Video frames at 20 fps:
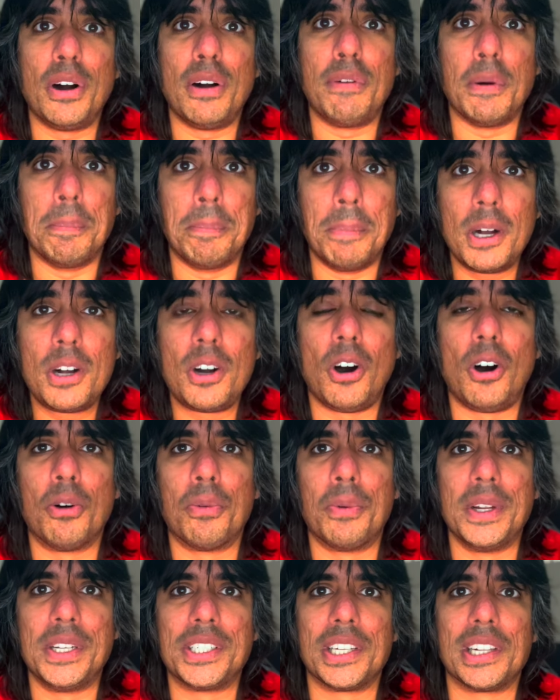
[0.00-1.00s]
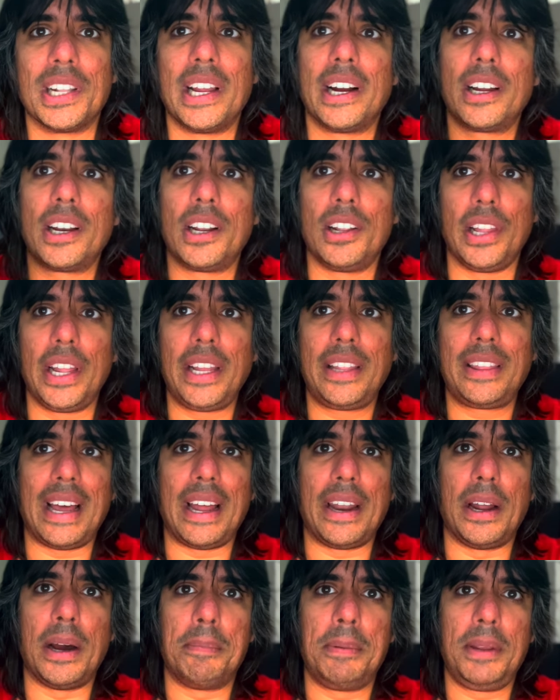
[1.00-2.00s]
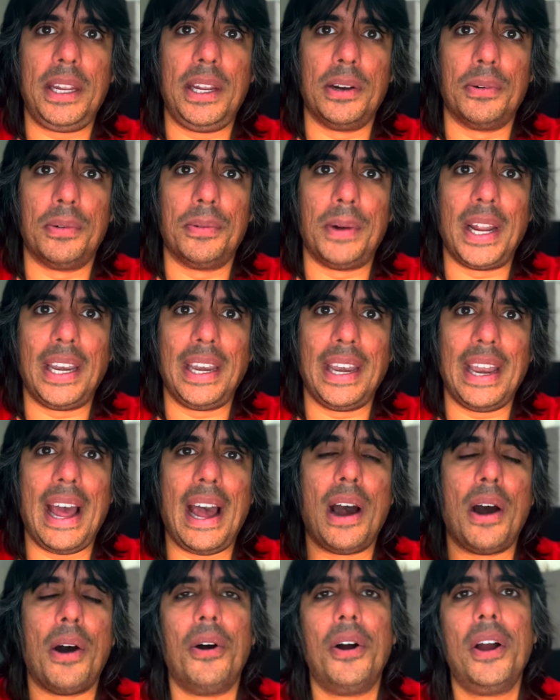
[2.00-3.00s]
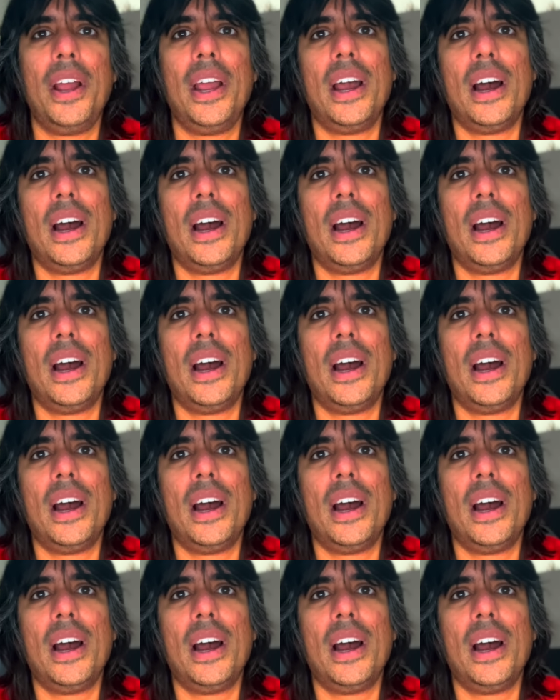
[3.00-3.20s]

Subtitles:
of a book haul recently. I'm going to link that up here right now.